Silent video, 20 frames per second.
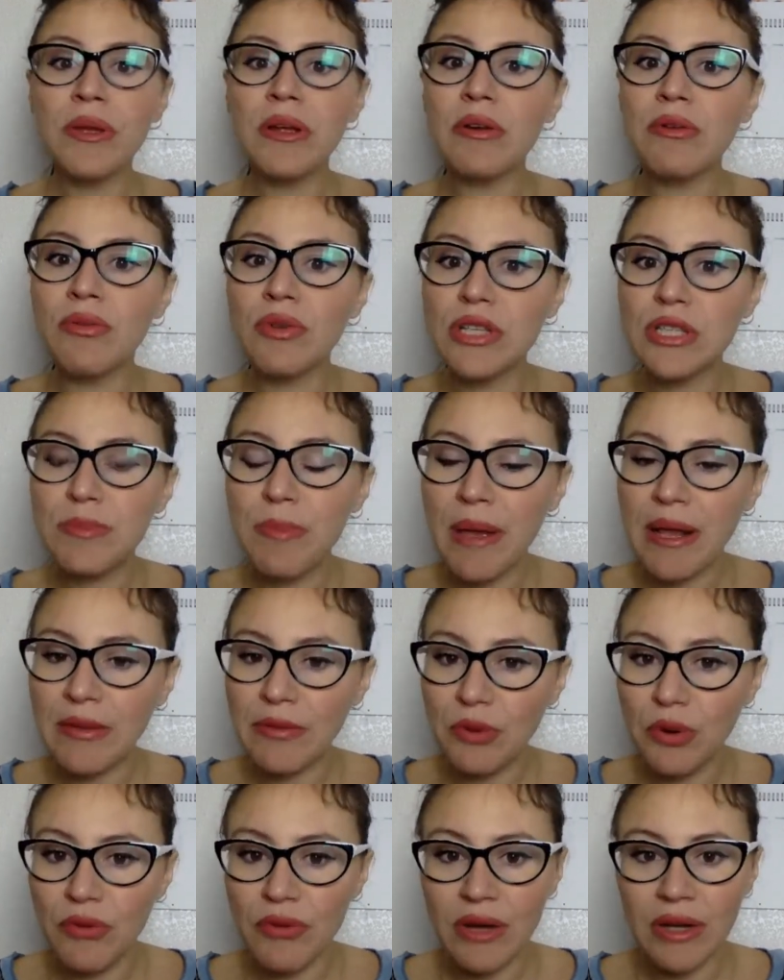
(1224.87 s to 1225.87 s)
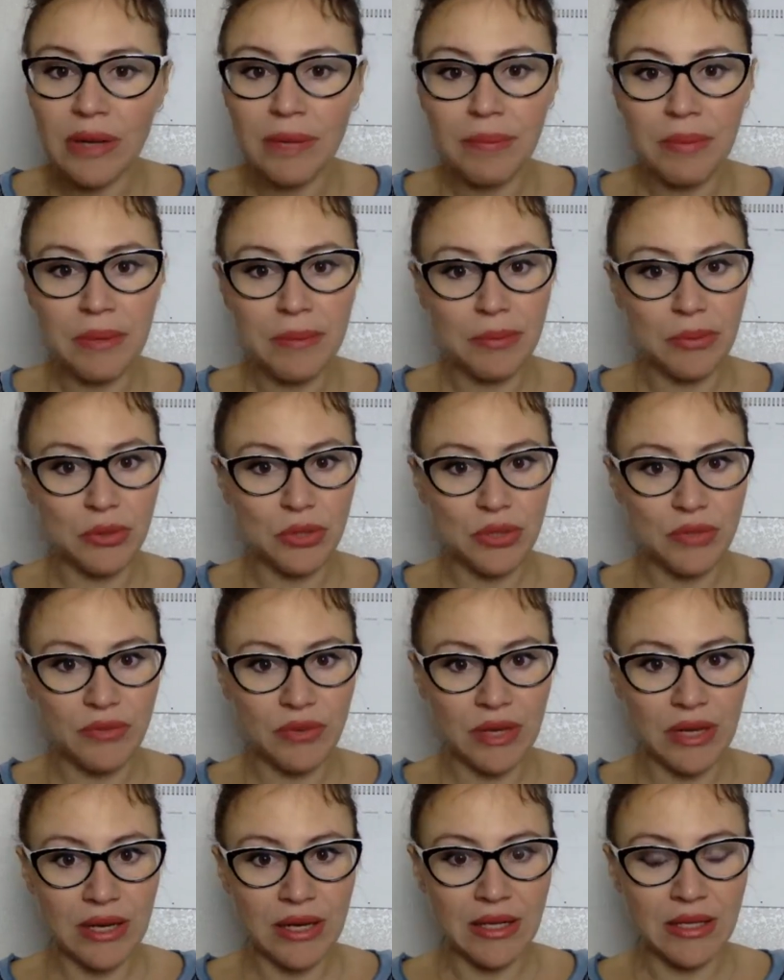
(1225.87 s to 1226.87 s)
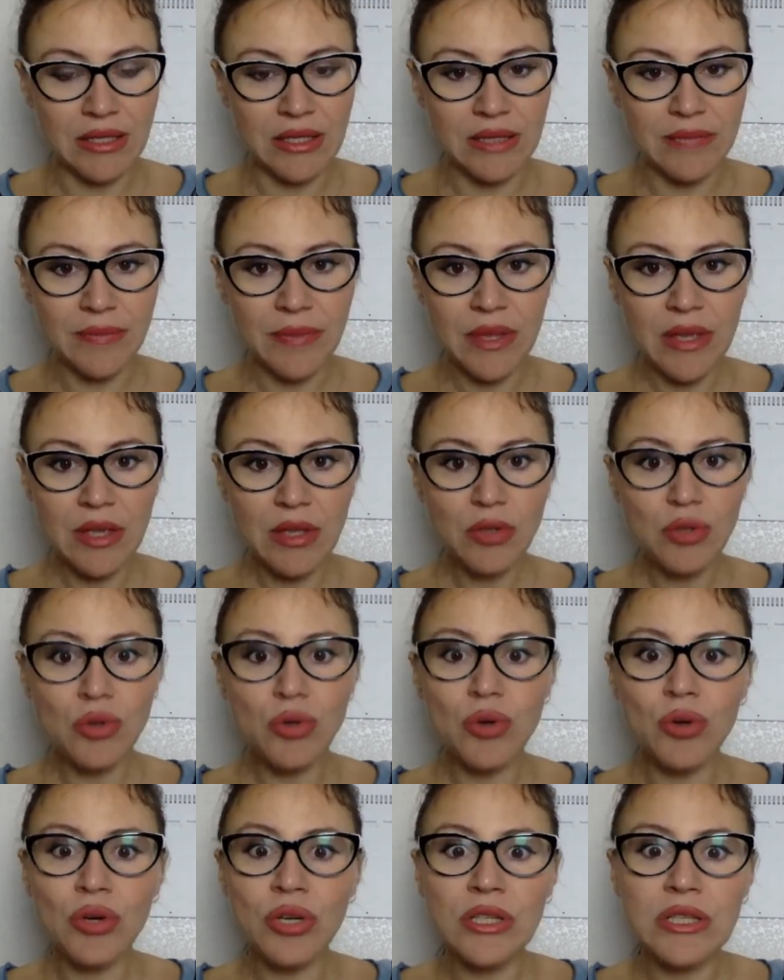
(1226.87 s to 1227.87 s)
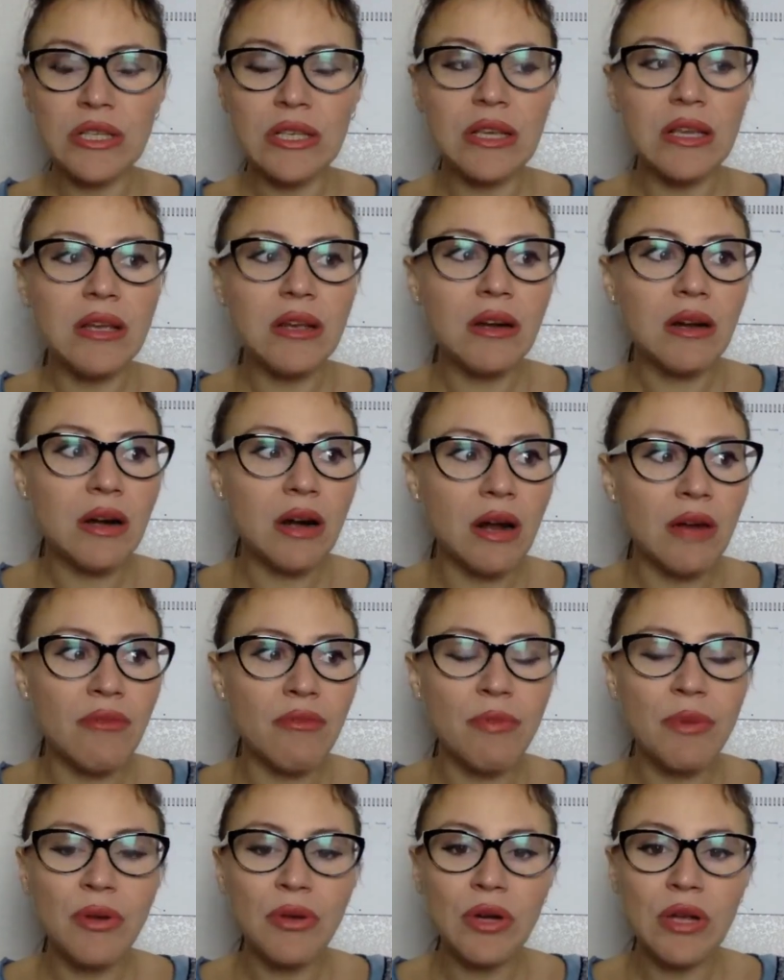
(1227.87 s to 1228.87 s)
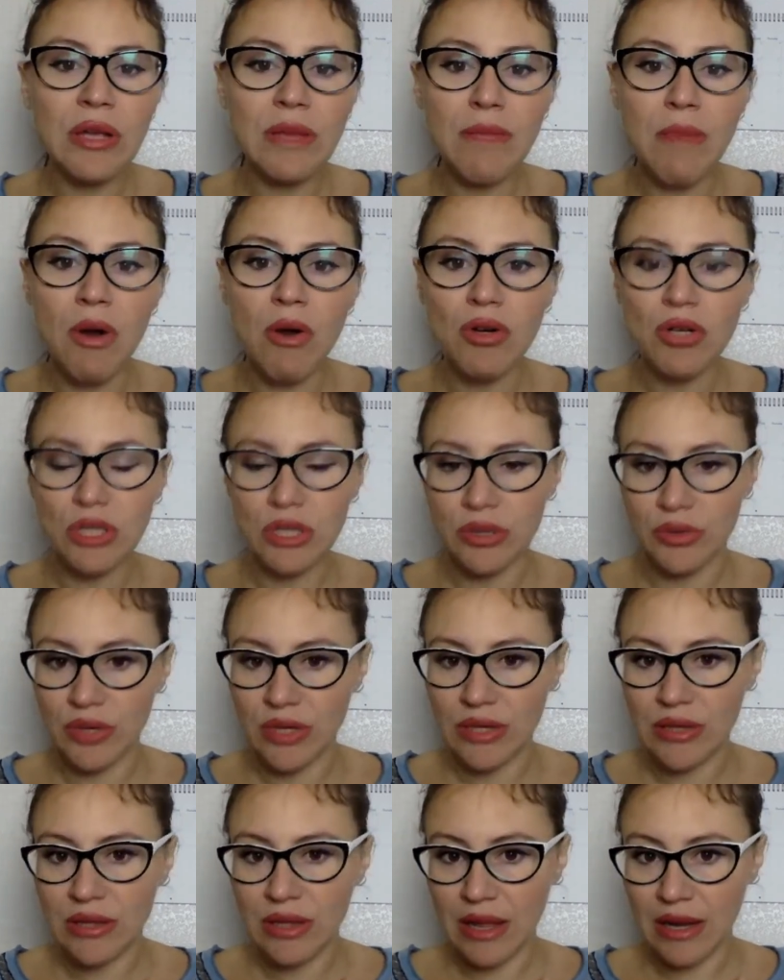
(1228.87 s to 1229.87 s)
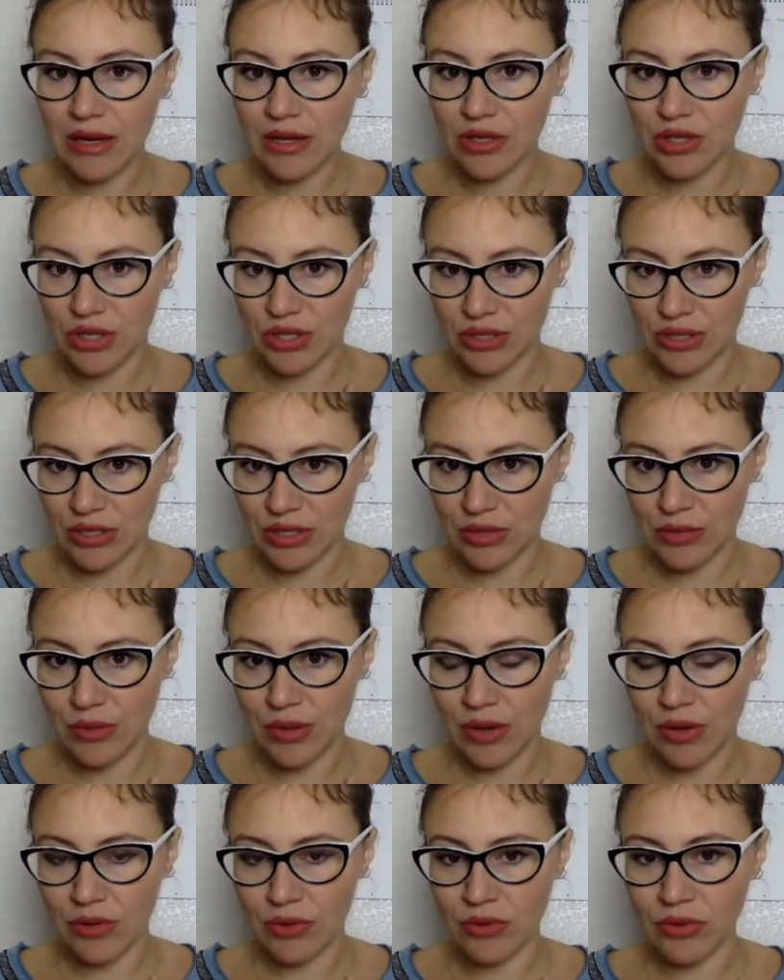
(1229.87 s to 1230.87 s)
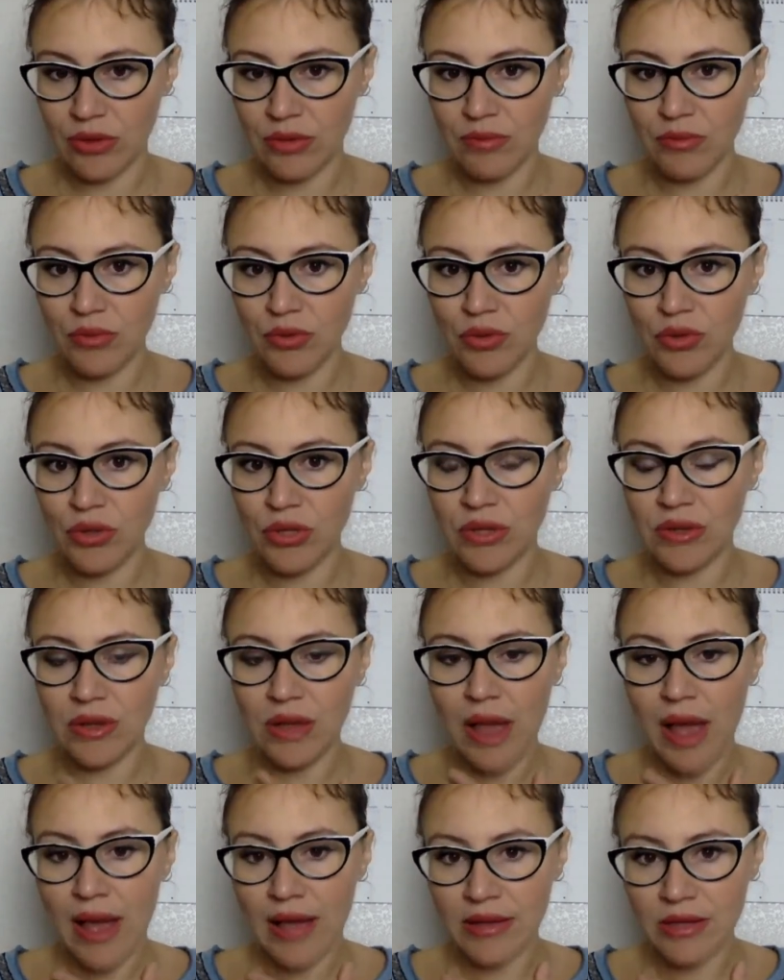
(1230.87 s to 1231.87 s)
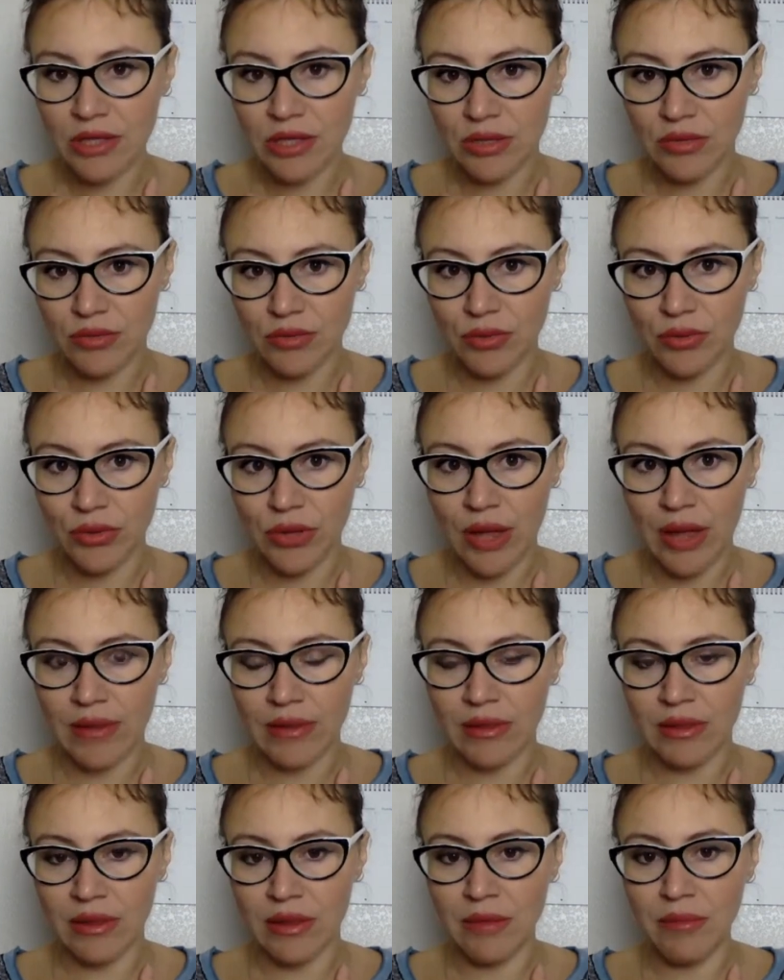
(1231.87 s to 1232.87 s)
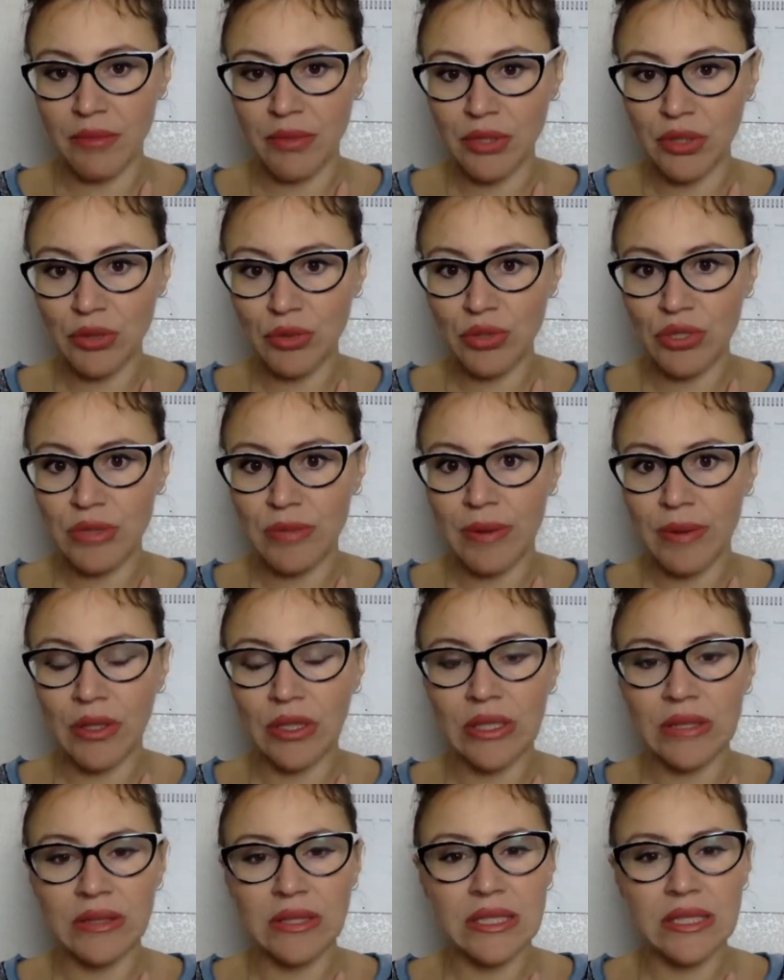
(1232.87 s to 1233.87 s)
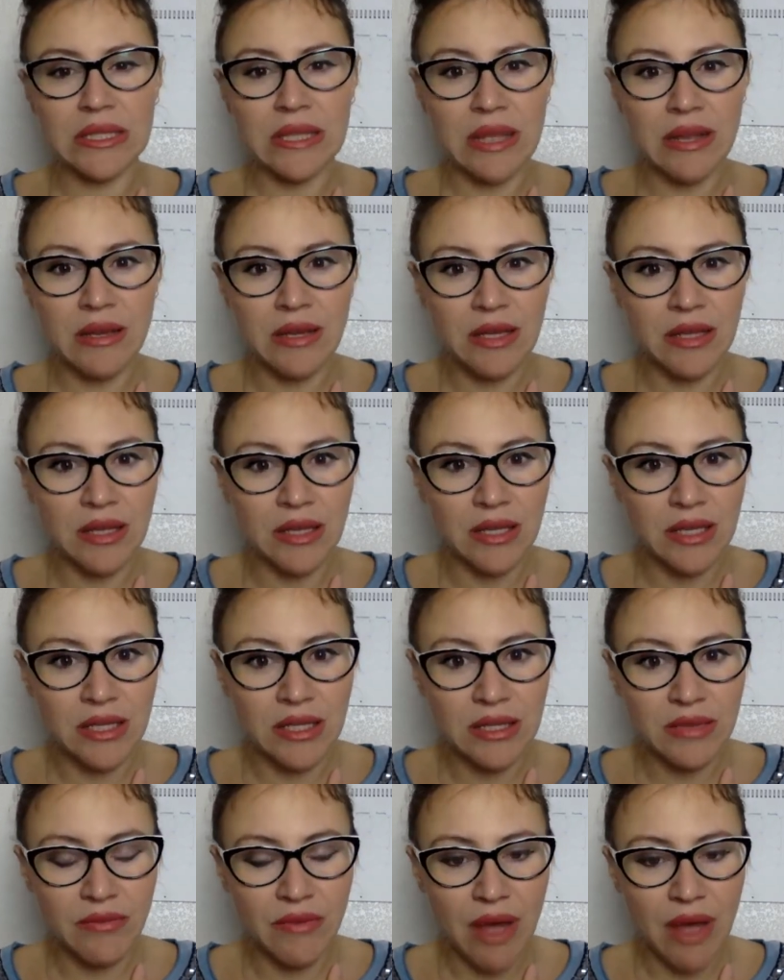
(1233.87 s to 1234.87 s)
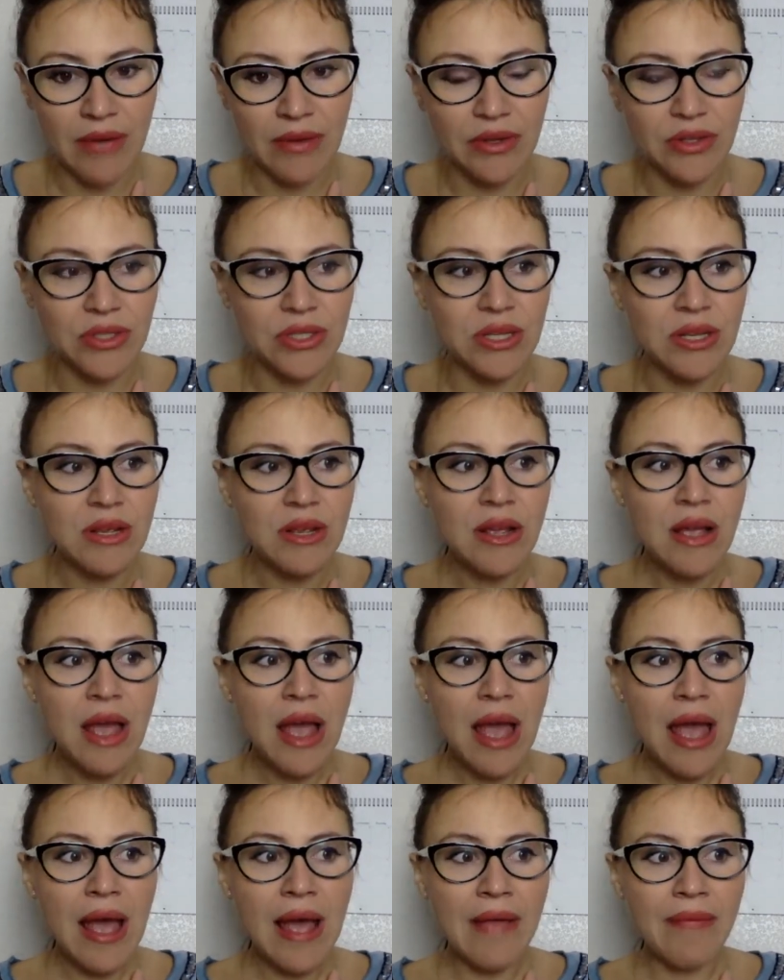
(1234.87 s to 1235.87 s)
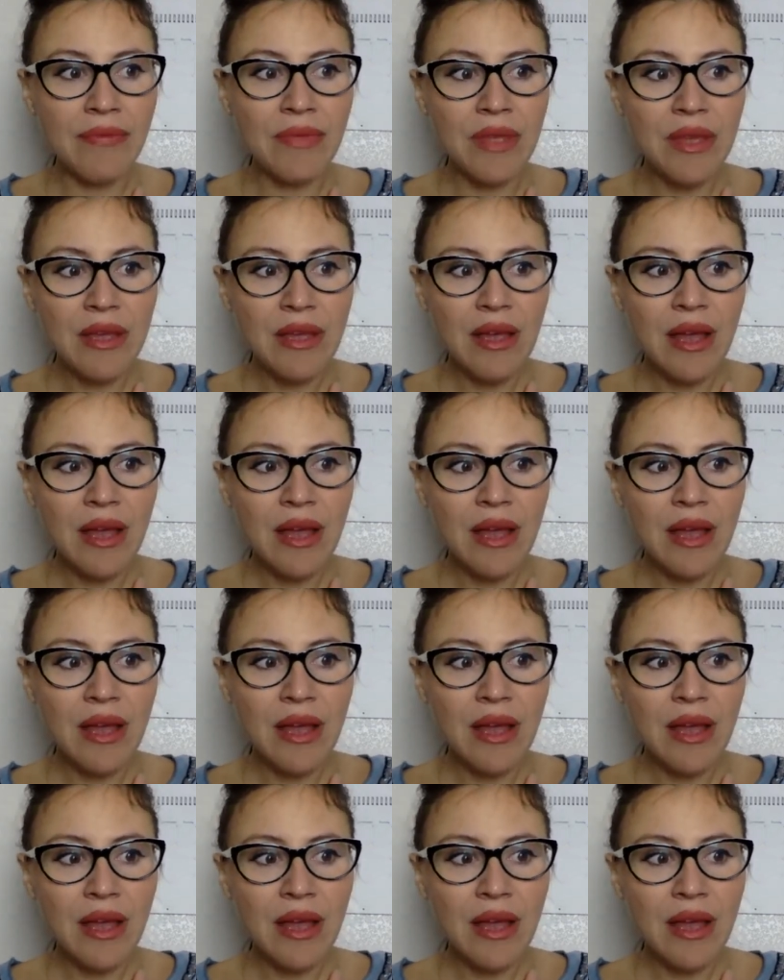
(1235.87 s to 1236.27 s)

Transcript: respectful of other people's feelings. It's a year of building emotional intelligence as well. The moon and Cancer rule that. Number 2 is about understanding the needs of others and